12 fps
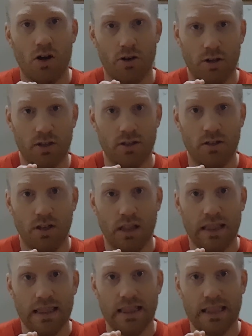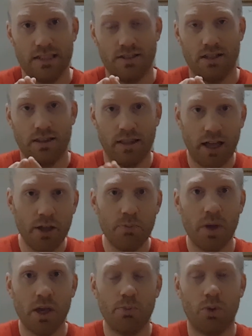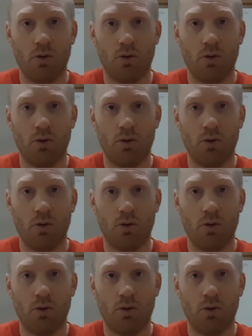are going to lay people